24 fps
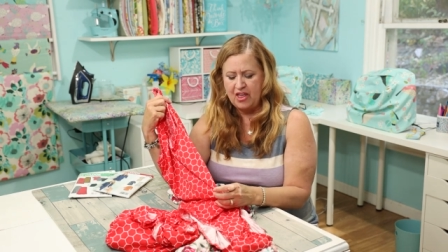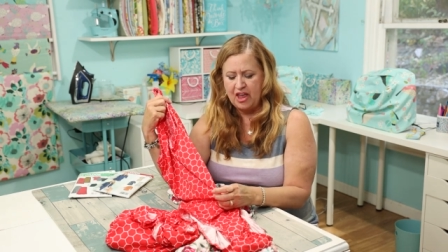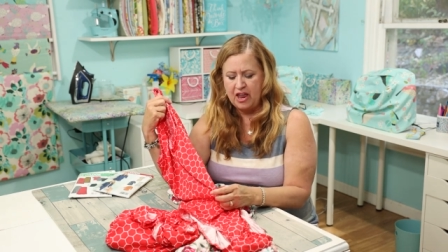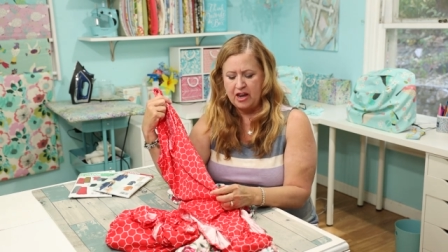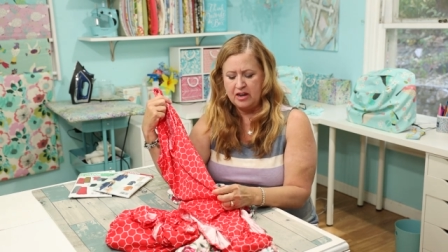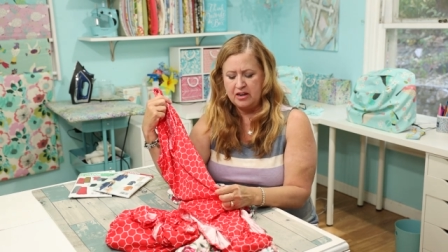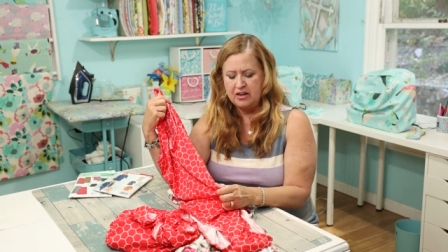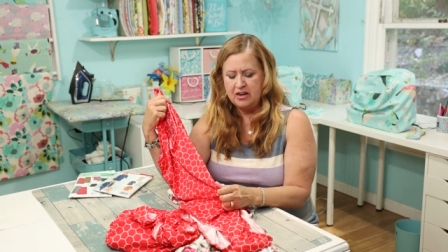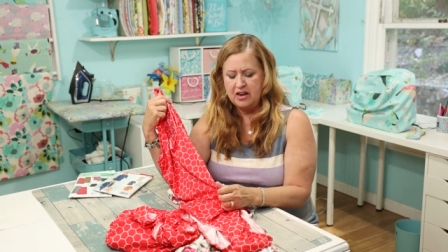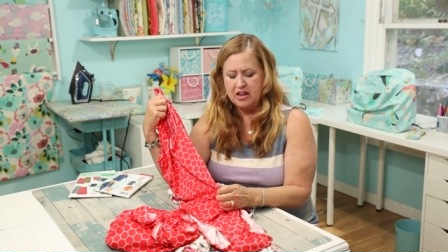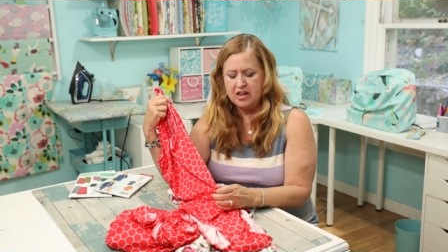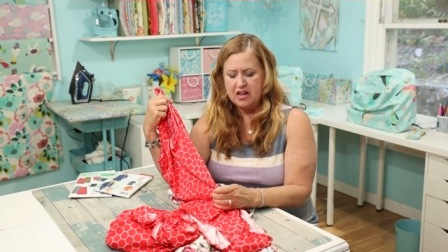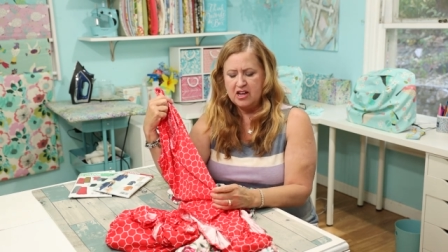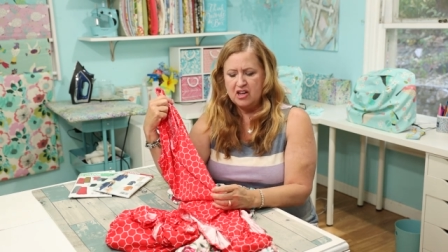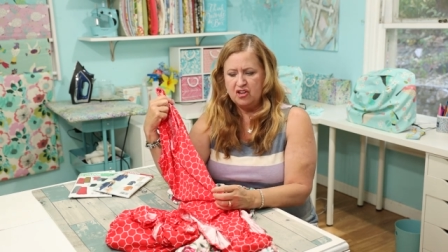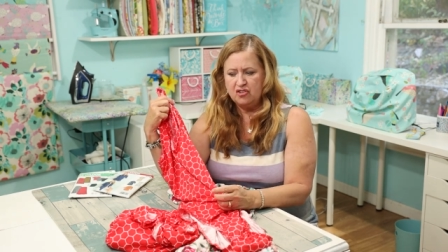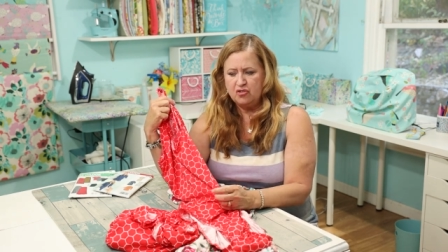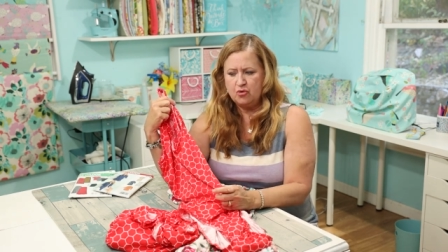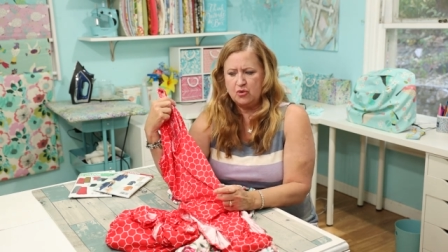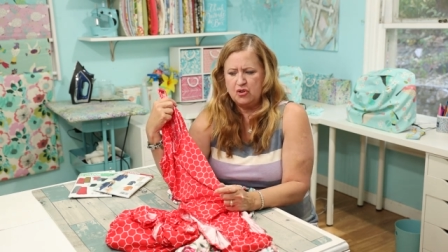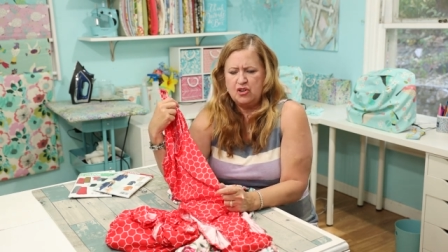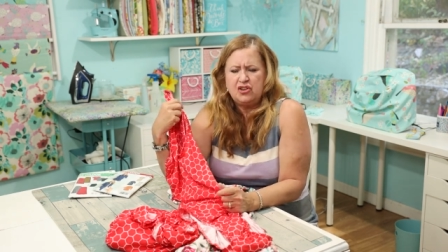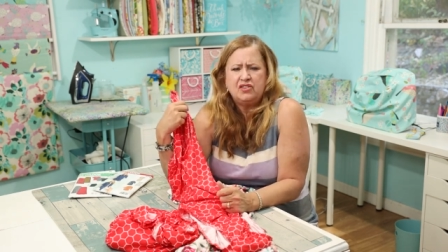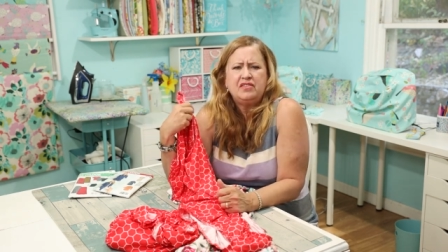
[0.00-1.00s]
thin,
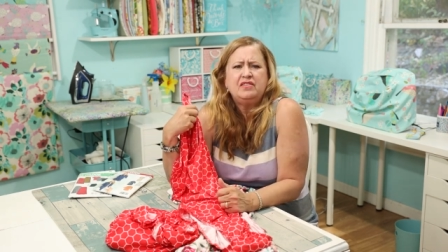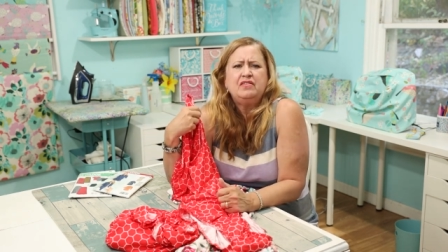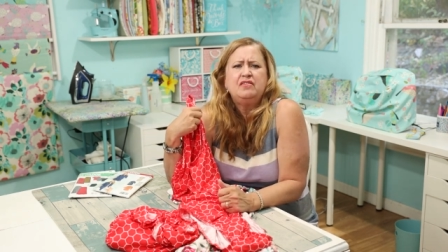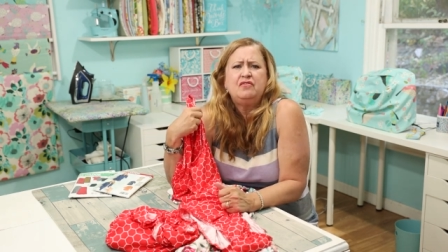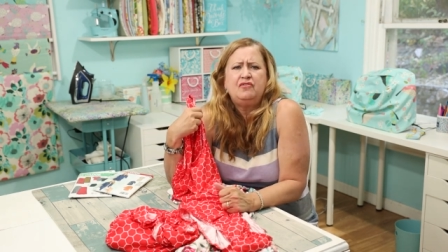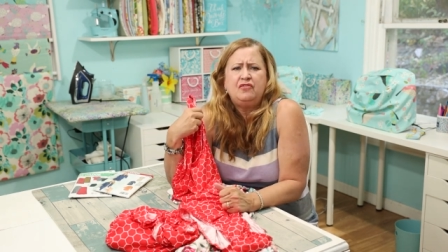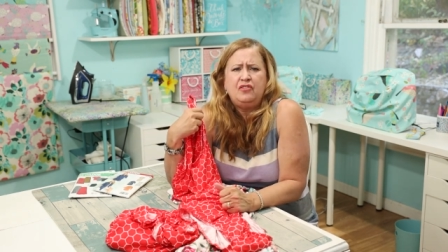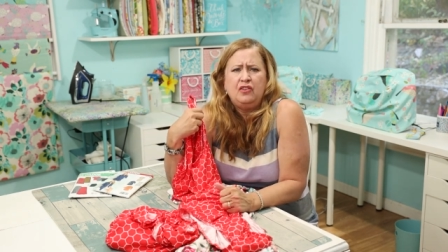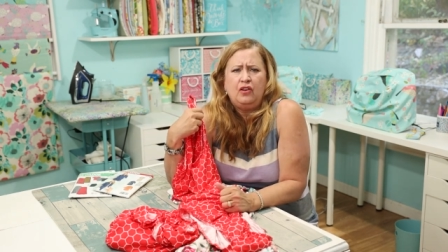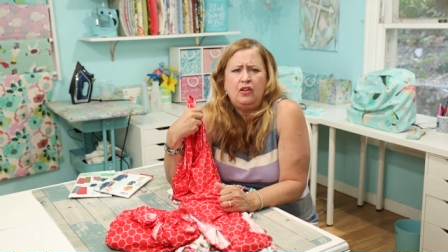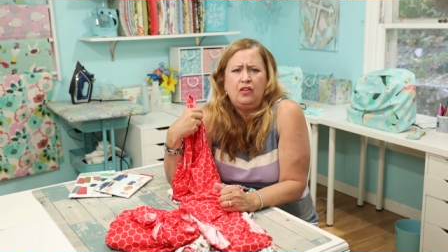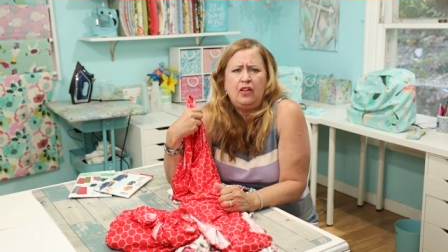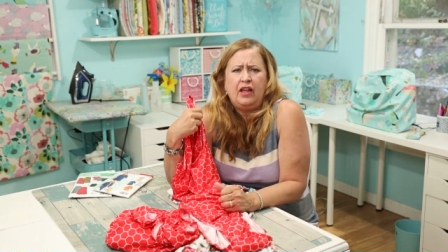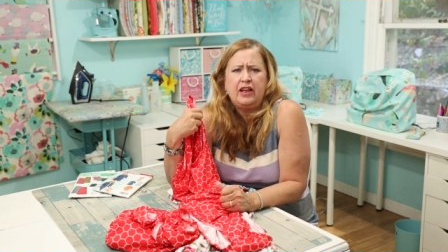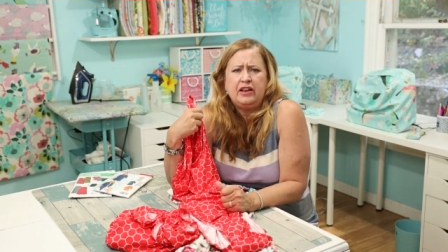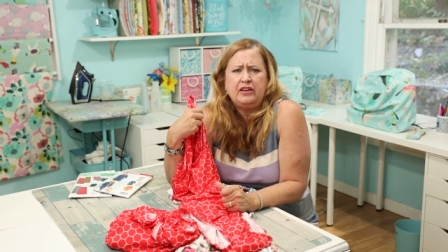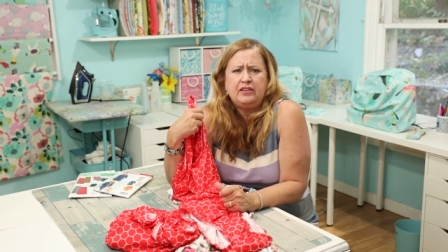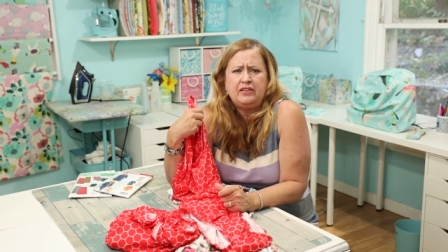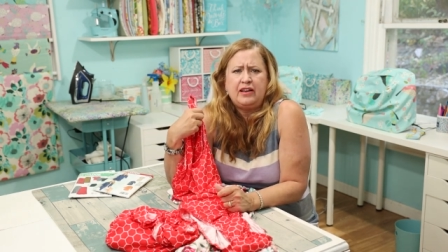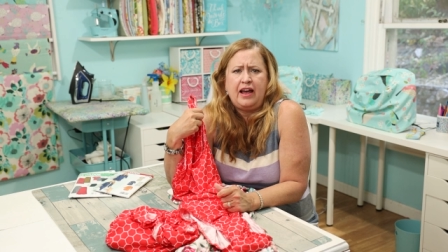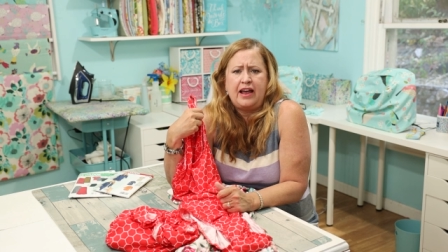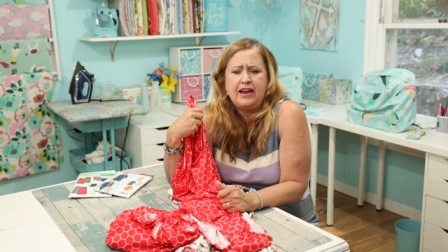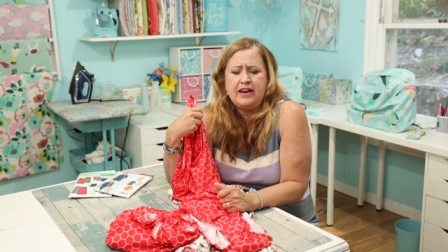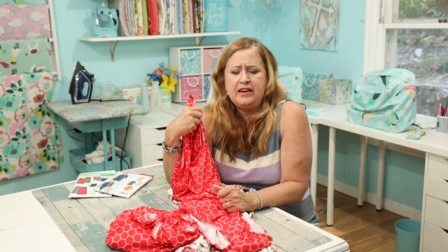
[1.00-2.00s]
so it doesn't feel
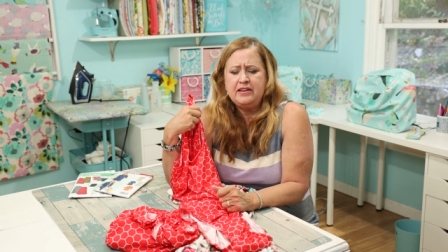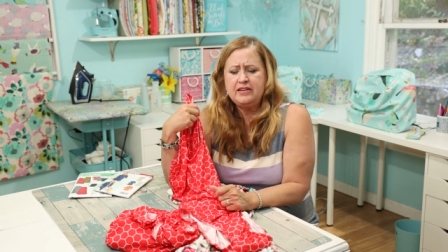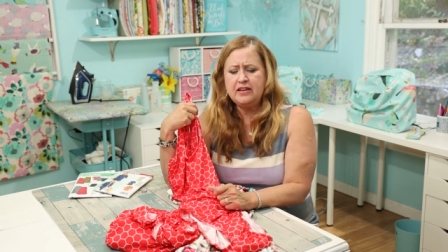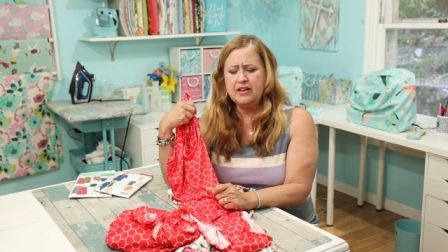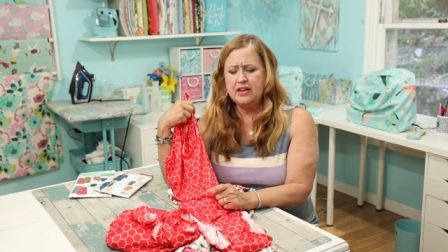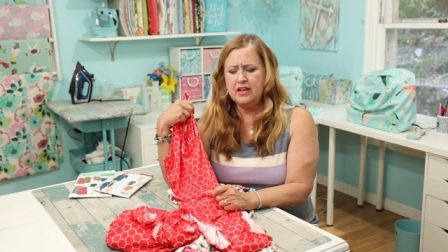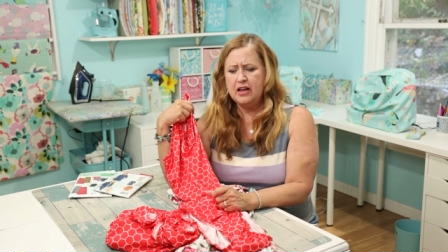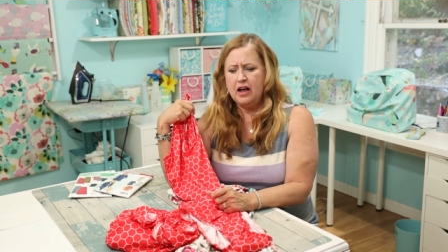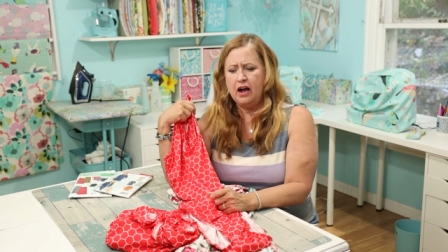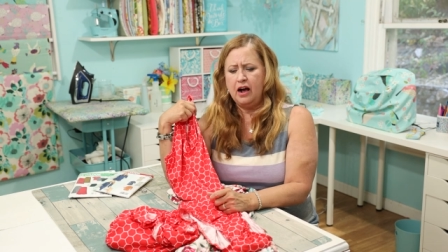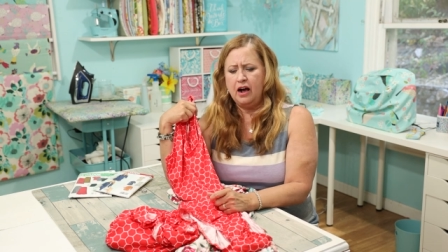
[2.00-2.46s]
like tight.